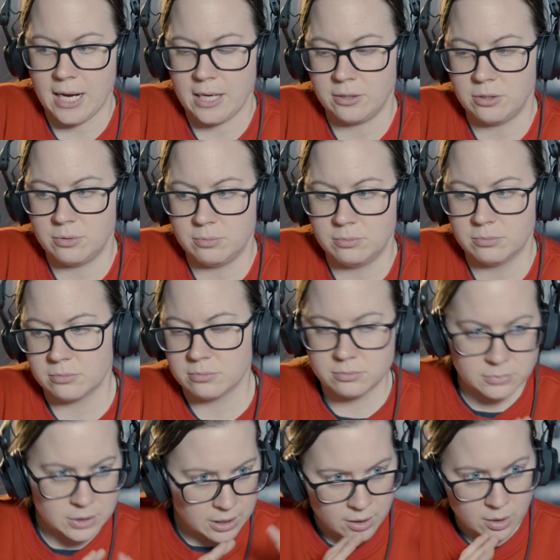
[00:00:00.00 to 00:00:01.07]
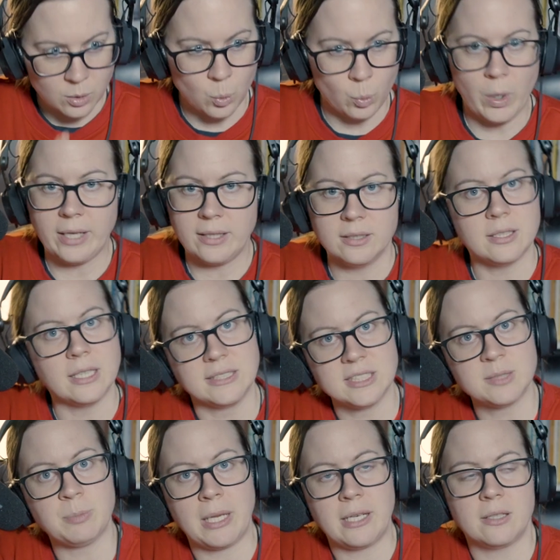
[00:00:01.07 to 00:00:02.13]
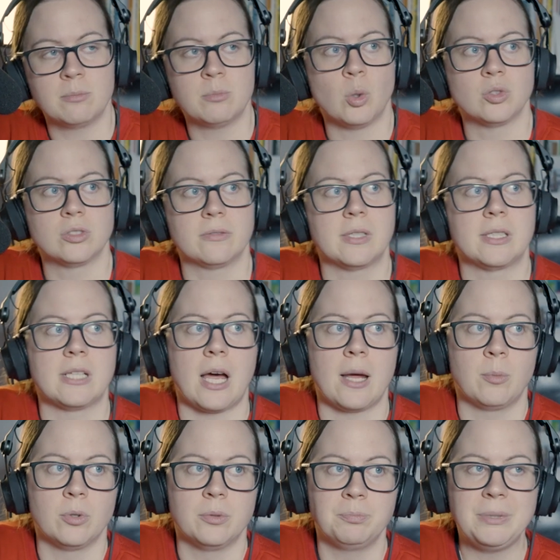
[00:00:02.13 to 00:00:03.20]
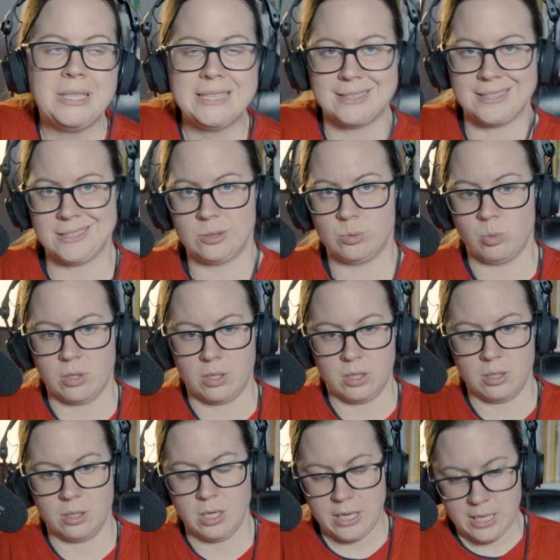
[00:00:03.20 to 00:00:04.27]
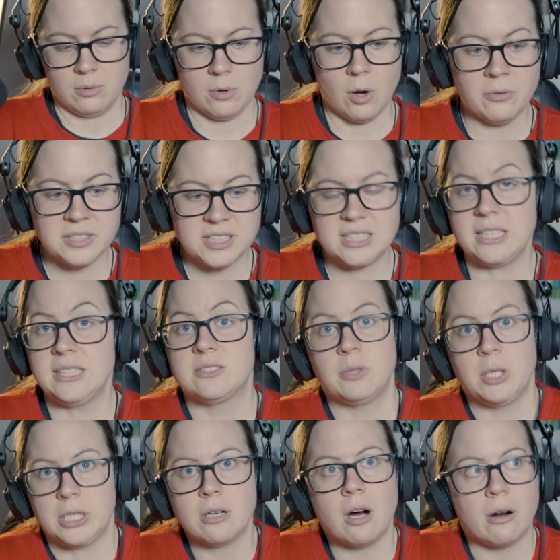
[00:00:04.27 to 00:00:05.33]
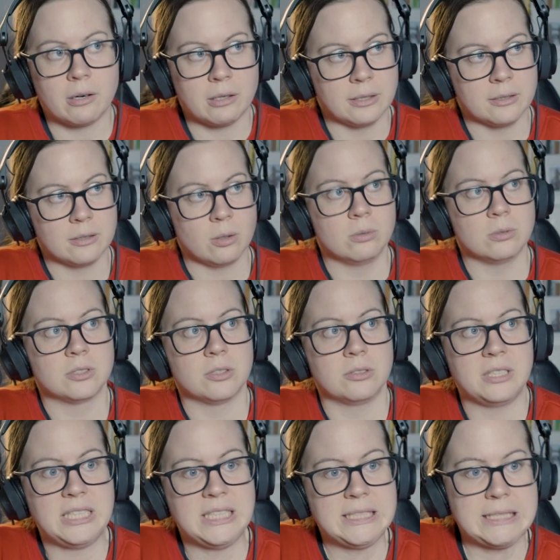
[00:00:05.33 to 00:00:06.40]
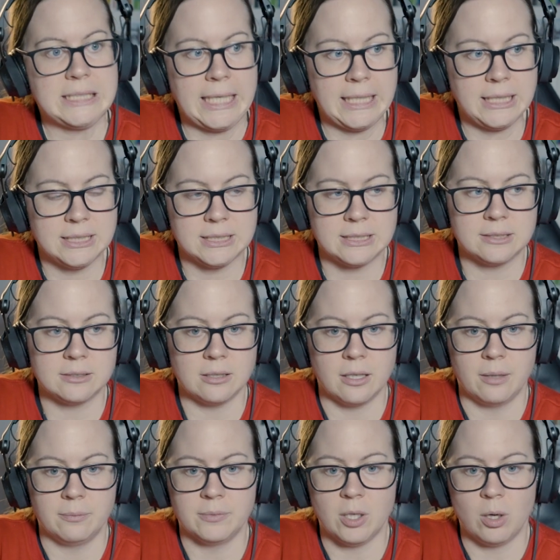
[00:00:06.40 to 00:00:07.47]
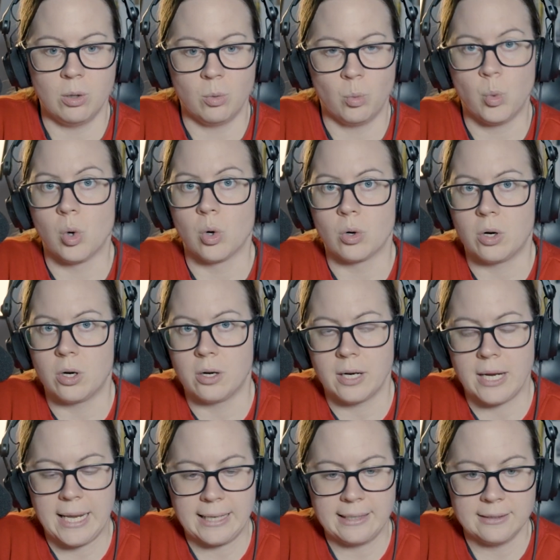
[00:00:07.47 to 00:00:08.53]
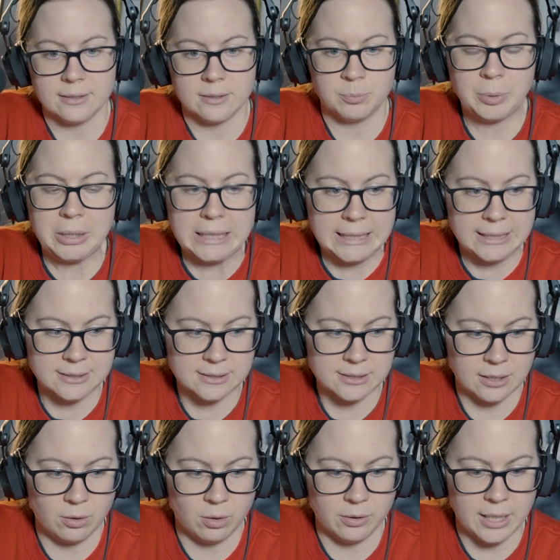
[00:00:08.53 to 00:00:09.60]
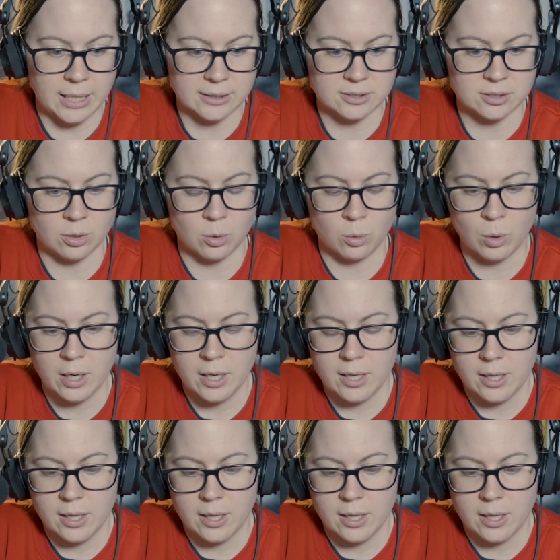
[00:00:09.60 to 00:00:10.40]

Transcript: I went and spent most of the time on pieces where obviously it's very current also these days, um, the whole war and peace and all that. So